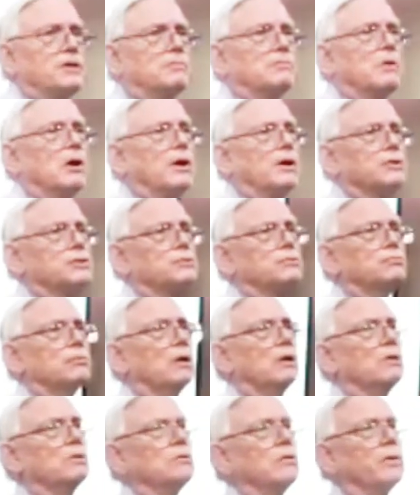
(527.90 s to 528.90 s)
that Marx
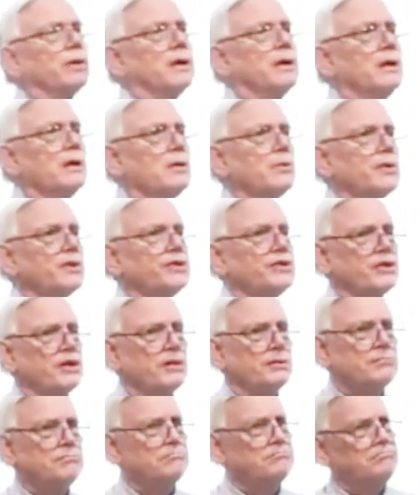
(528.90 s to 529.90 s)
wrote when he was
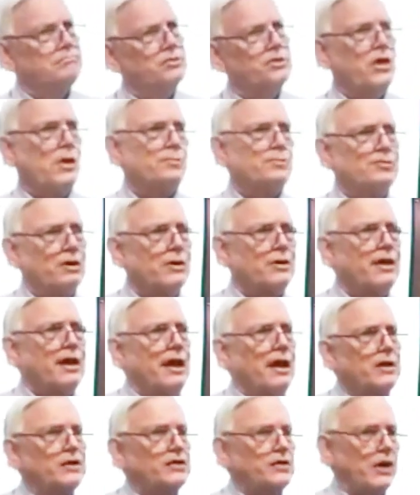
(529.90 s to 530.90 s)
in
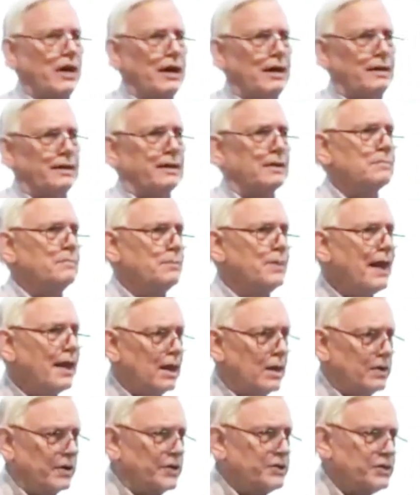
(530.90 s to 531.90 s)
temporary exile in
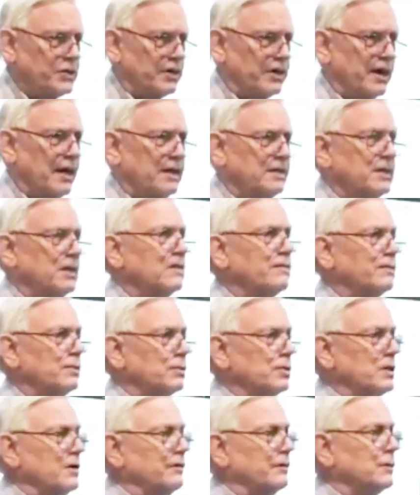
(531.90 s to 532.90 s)
Paris in
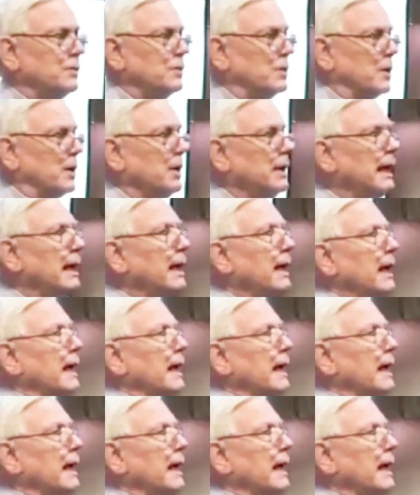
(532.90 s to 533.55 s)
1844,